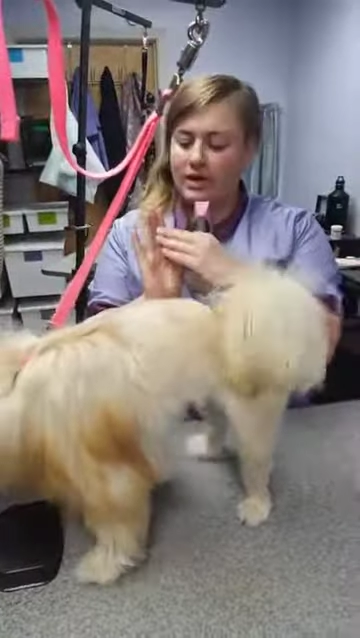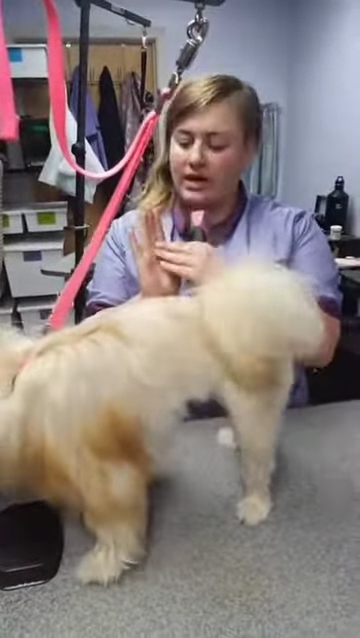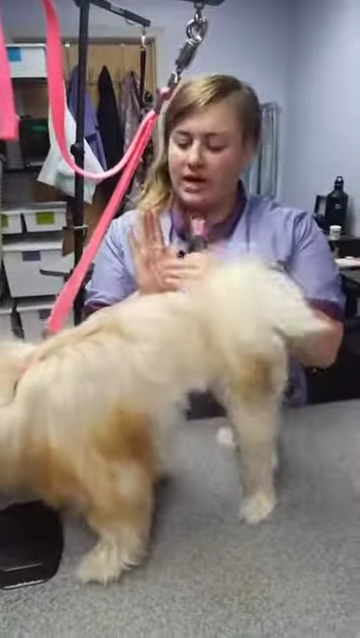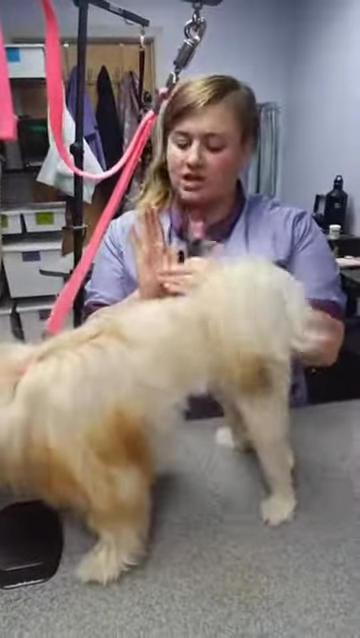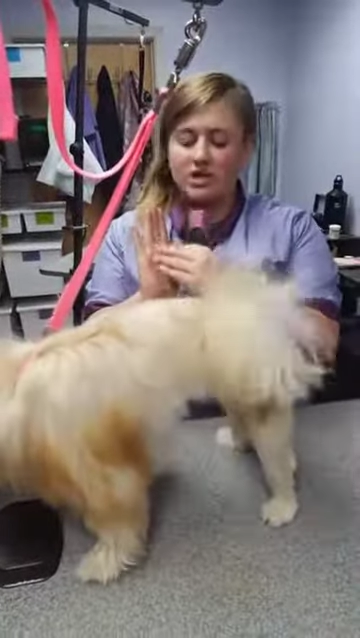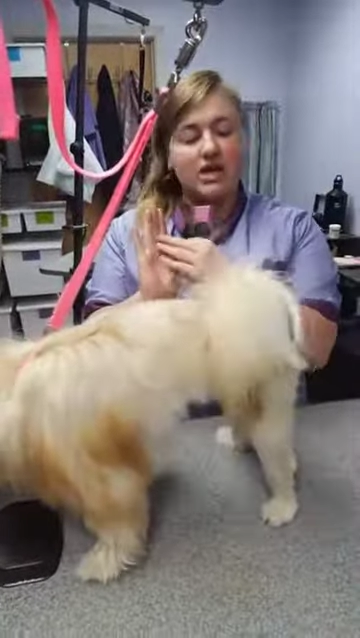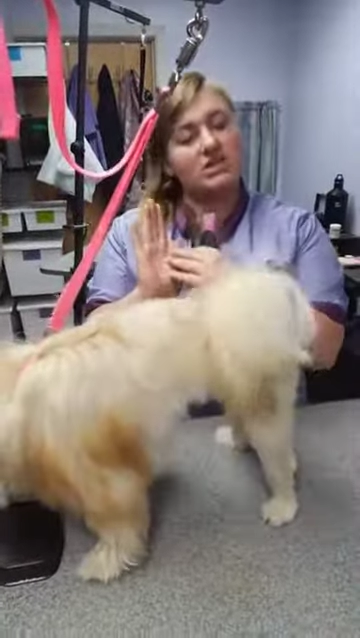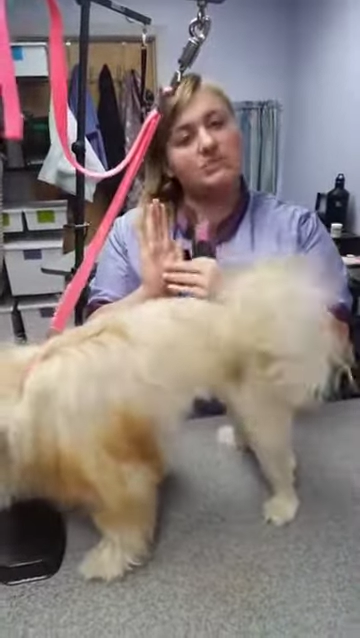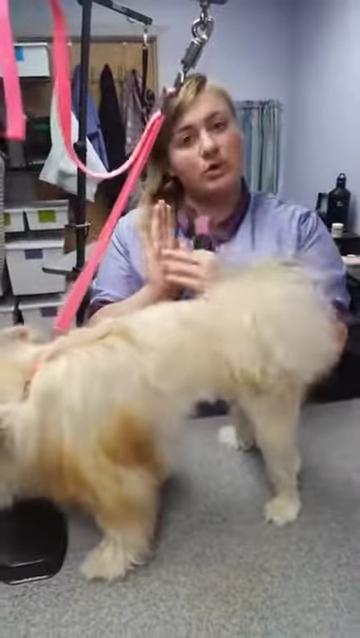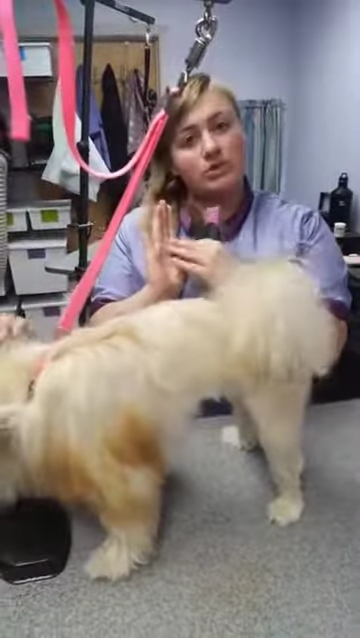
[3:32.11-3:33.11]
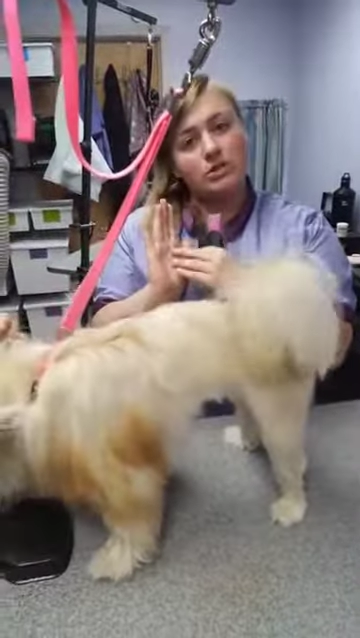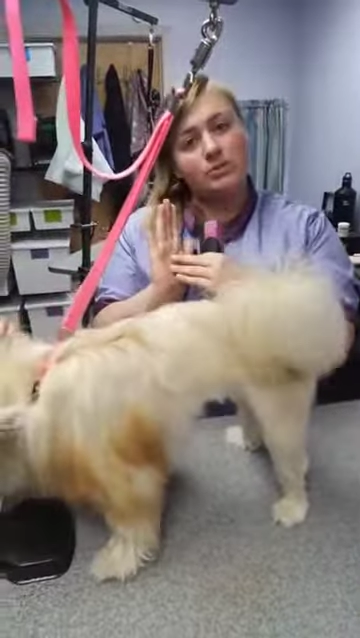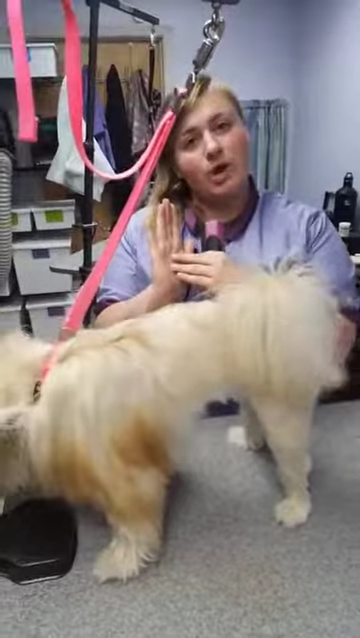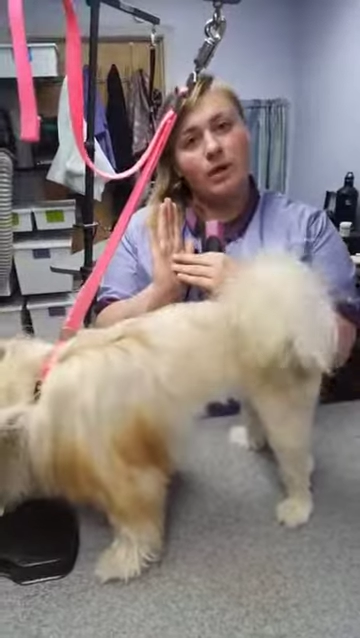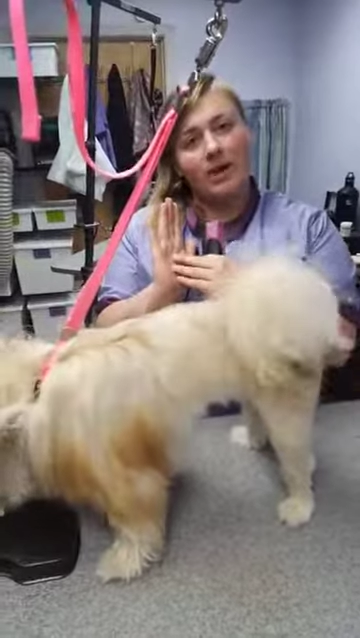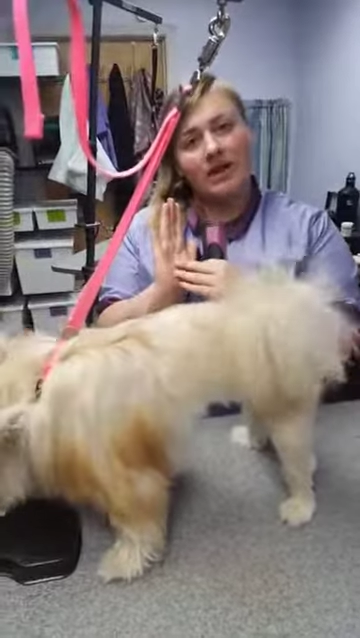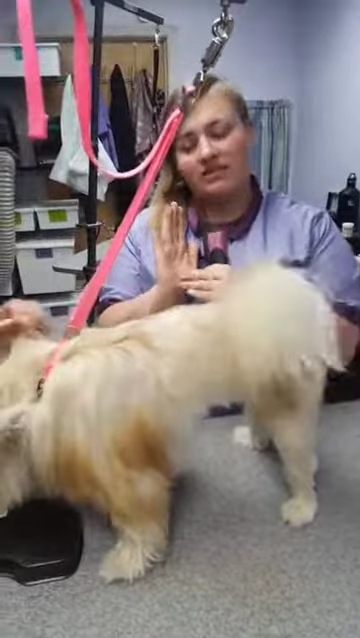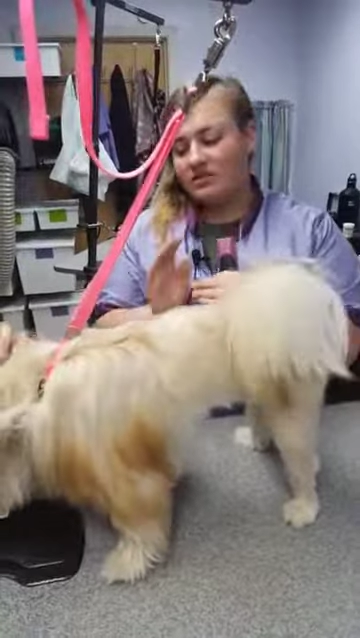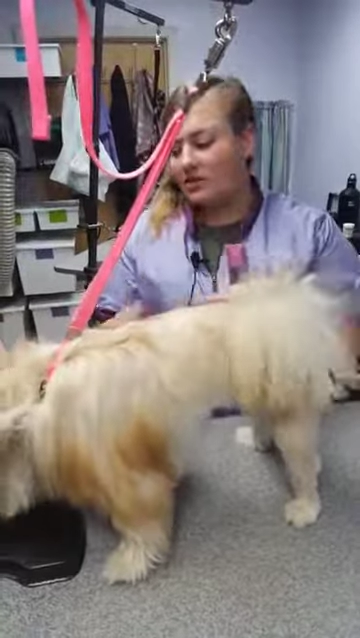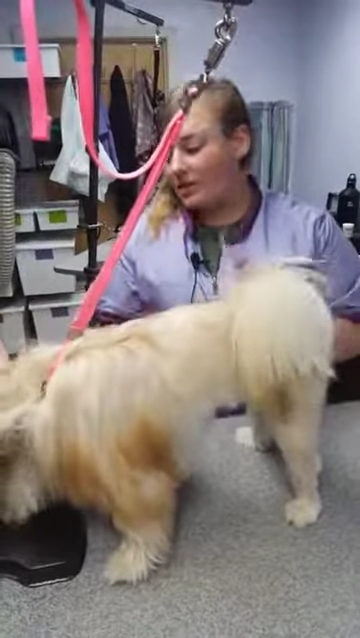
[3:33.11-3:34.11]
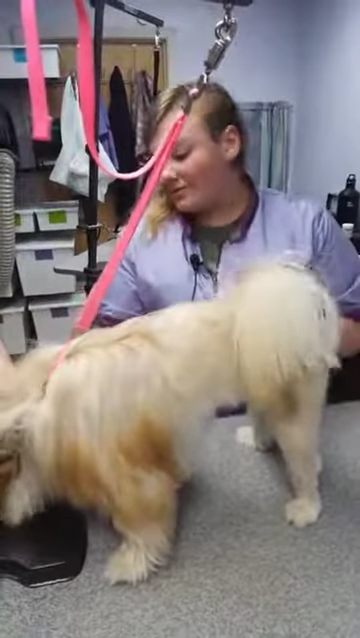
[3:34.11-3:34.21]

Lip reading: we can actually expose their paw pads.